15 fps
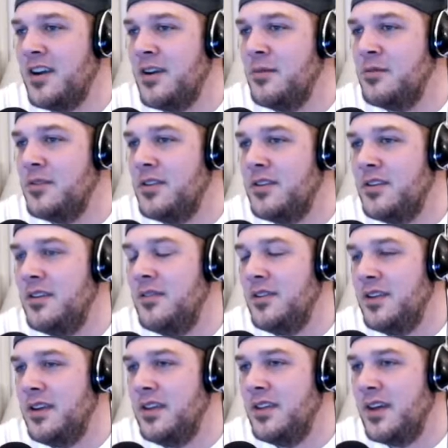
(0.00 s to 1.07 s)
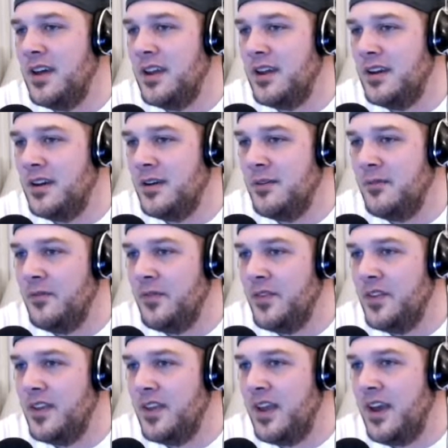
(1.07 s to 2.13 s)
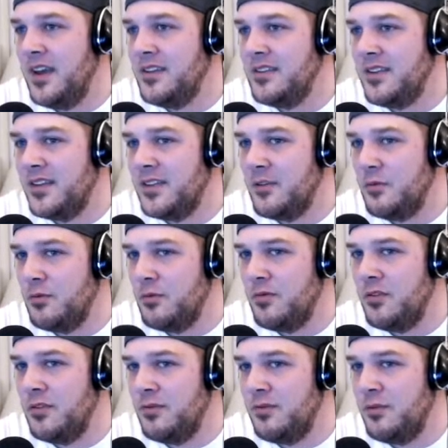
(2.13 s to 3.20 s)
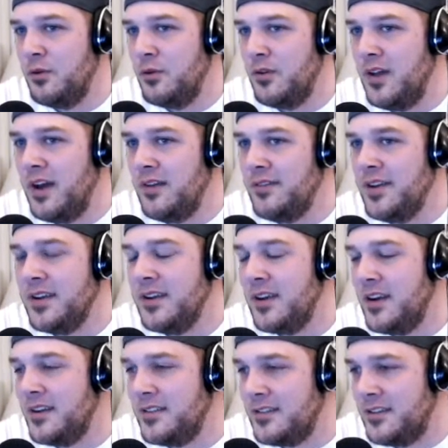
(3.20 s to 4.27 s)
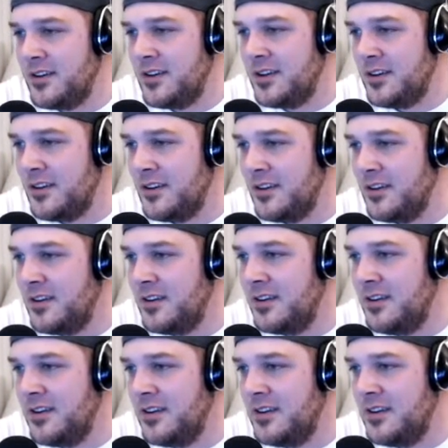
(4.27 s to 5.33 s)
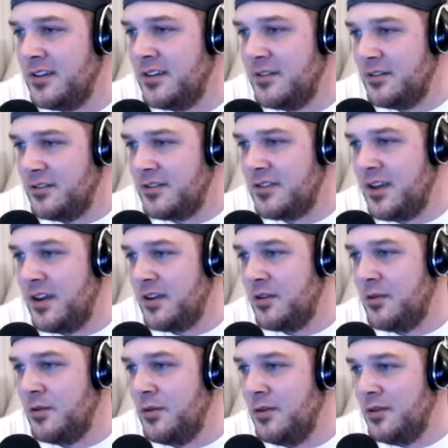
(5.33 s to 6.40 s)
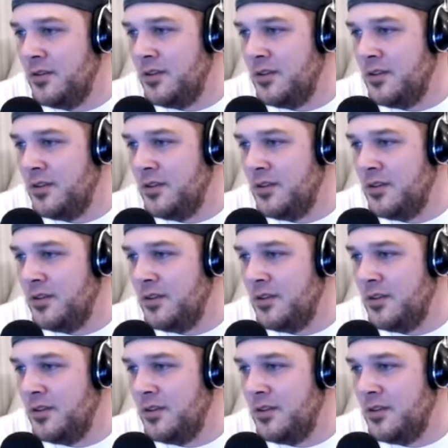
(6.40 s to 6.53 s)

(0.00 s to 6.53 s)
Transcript: comes with a DVD that has like the full Live Aid concert on it, which is kind of cool.